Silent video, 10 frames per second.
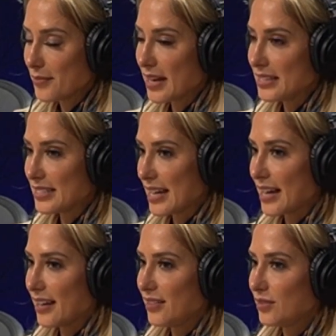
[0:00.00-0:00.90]
My
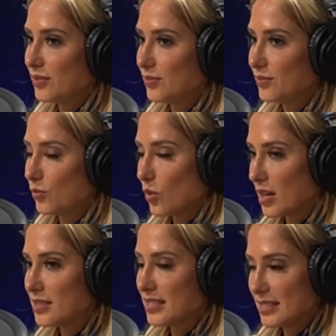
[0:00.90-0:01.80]
dad
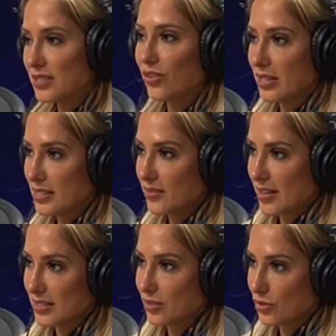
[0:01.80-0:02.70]
was and still is a
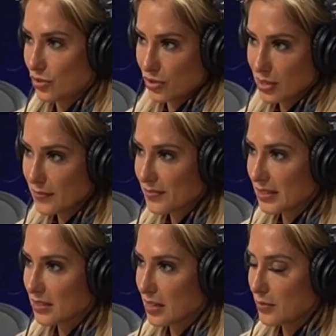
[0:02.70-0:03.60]
vascular surgeon
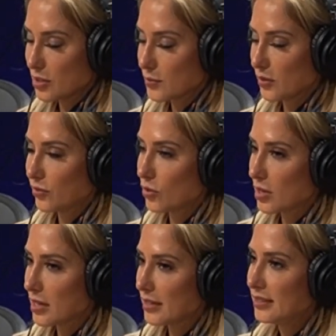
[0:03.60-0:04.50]
in St. Petersburg,
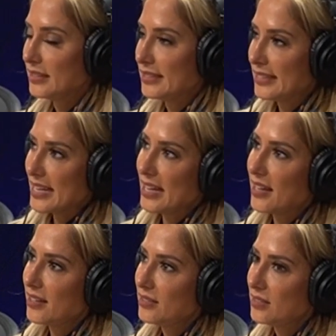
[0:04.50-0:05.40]
Florida.
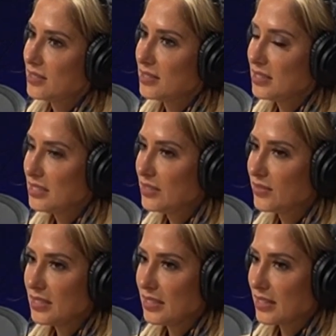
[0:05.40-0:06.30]
And
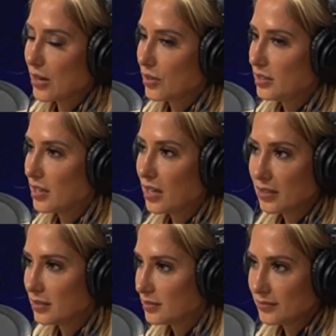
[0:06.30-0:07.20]
even in our
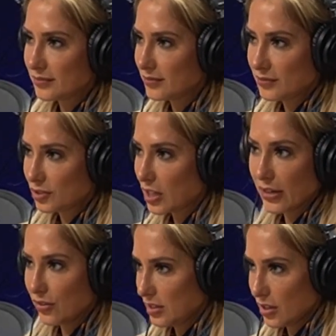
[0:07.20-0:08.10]
young
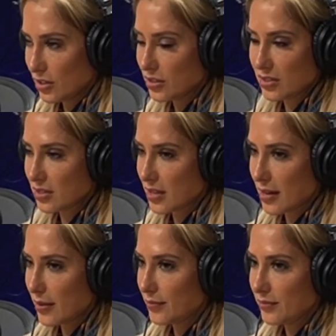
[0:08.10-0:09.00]
child years,
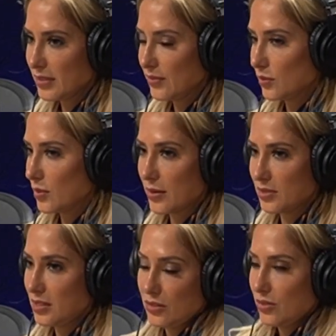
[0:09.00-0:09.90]
even when I
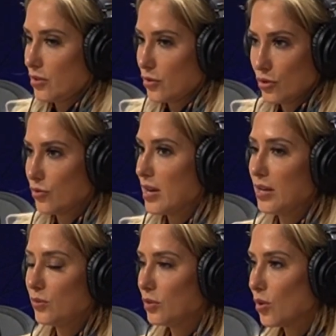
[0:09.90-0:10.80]
was in 3rd
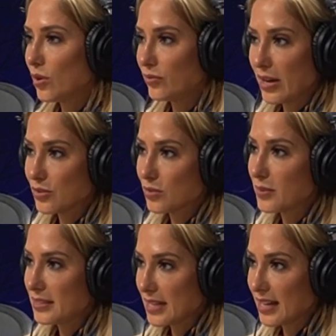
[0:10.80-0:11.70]
grade, would go on rounds with
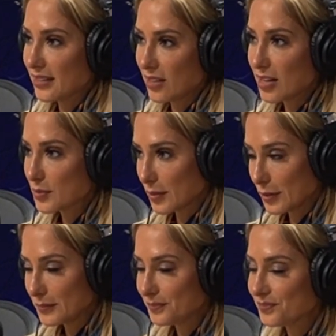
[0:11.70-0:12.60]
my dad in the
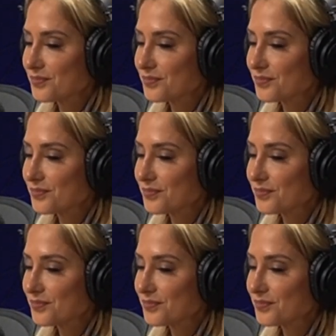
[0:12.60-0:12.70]
hospital